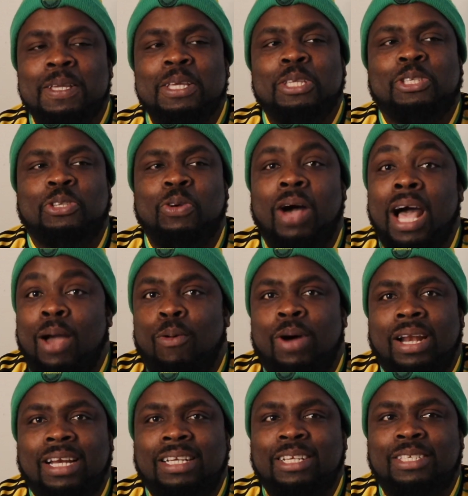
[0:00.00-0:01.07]
So I
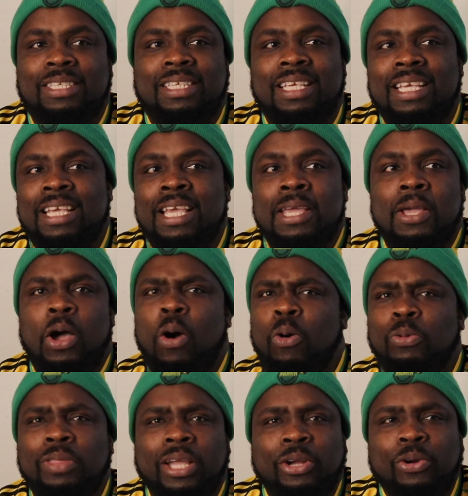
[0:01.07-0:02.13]
wanted to see how
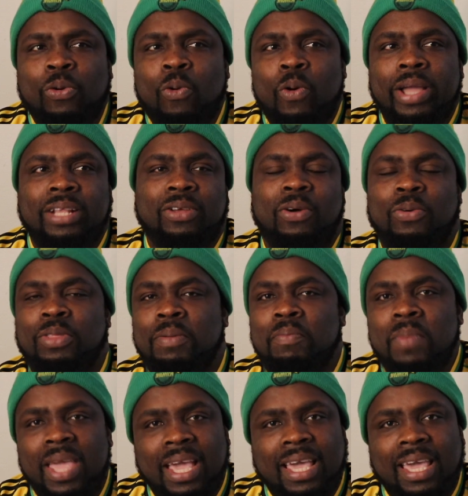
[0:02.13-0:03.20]
they grow it, how they
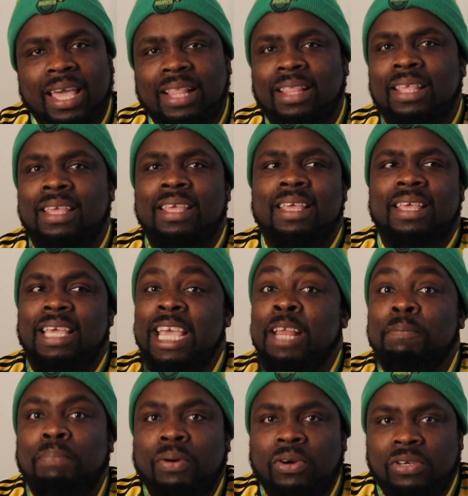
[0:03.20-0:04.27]
make it
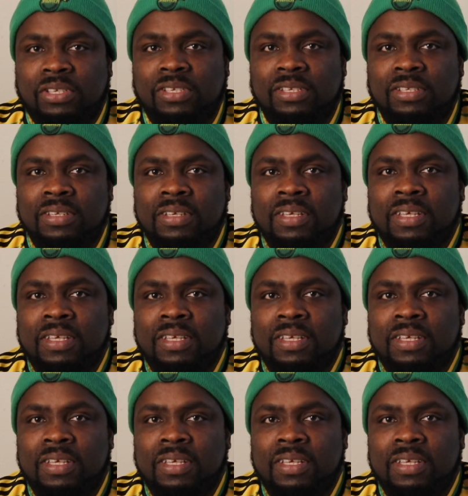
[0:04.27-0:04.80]
in person.